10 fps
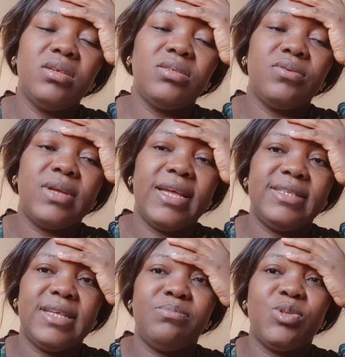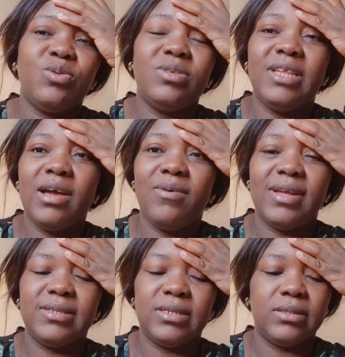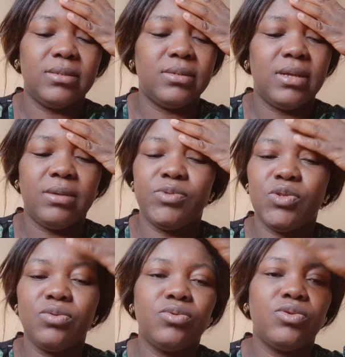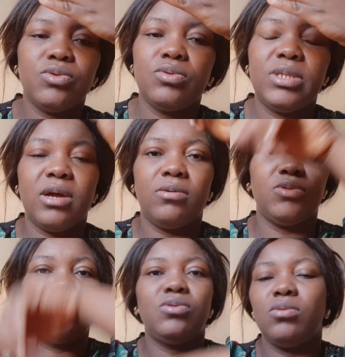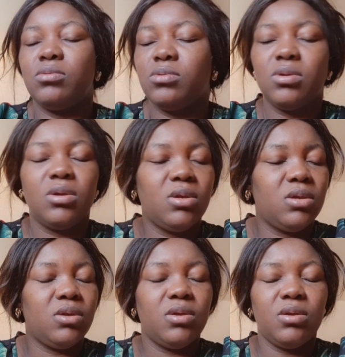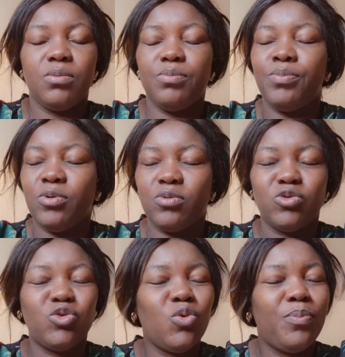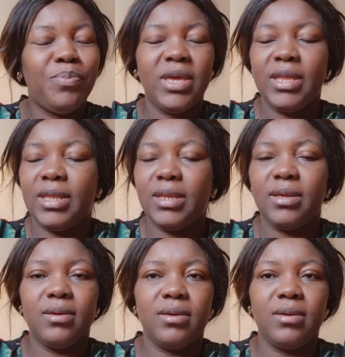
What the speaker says: So guys, I'm so down, as in I'm so down, so broken, so pained.